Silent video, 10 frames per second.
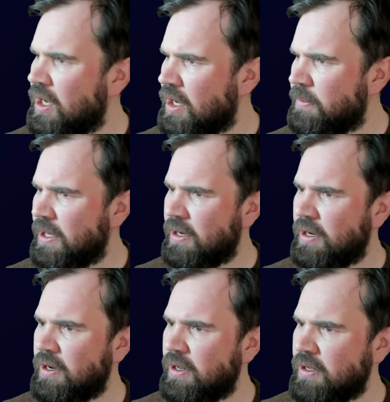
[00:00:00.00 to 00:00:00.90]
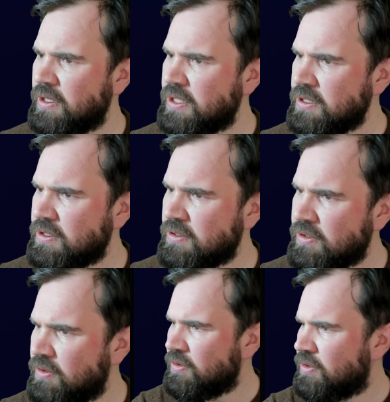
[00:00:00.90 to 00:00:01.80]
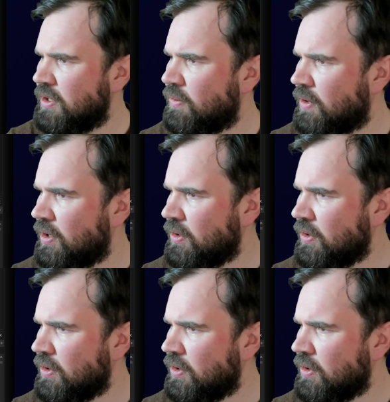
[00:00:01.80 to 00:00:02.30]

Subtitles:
I mean, is this still wrong?